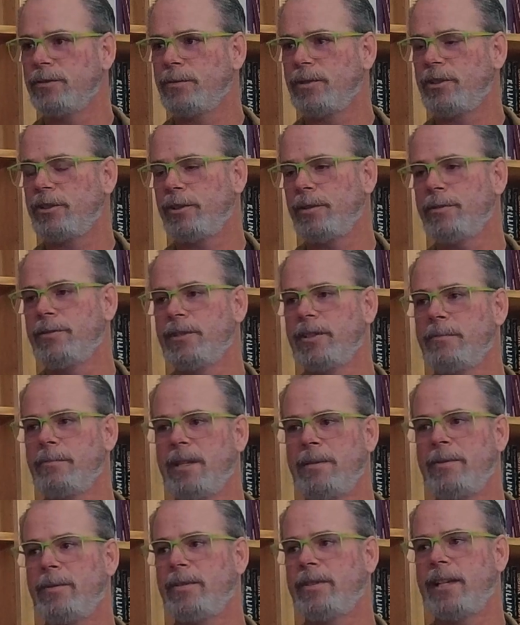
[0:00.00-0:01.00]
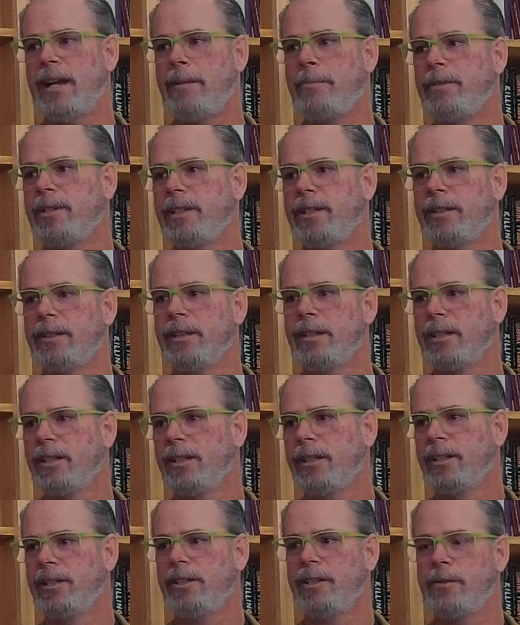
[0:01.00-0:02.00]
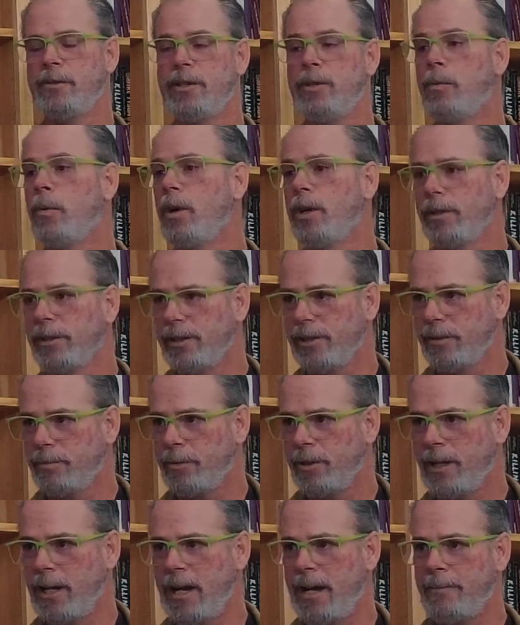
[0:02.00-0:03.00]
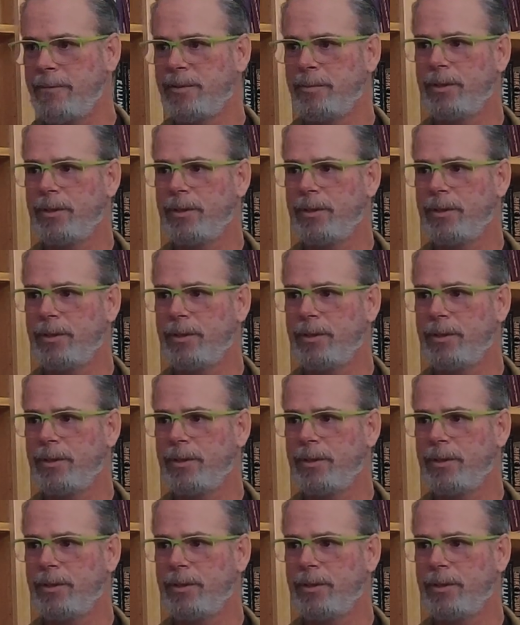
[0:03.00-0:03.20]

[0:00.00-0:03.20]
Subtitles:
which shows them maybe what's happening, in New Orleans perhaps.